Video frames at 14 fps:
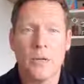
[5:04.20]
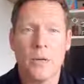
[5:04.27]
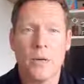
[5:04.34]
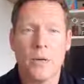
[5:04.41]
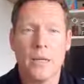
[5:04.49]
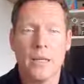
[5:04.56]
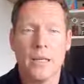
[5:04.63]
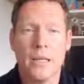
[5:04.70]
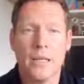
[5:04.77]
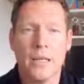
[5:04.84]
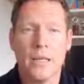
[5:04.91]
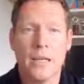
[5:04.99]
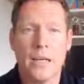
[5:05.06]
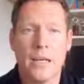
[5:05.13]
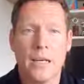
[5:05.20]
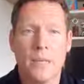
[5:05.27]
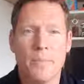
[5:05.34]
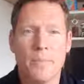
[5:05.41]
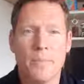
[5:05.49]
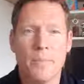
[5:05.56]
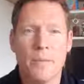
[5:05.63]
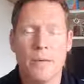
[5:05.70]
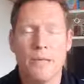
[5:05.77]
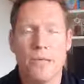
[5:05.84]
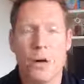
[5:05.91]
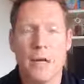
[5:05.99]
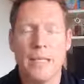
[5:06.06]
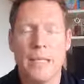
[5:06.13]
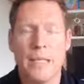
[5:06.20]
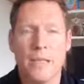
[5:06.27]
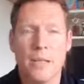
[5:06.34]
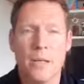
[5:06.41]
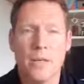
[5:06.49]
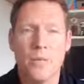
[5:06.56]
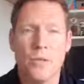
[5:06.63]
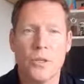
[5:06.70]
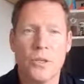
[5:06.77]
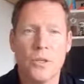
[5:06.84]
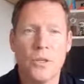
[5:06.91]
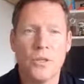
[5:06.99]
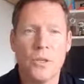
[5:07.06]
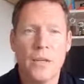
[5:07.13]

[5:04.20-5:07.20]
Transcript: is where we can find that time for you.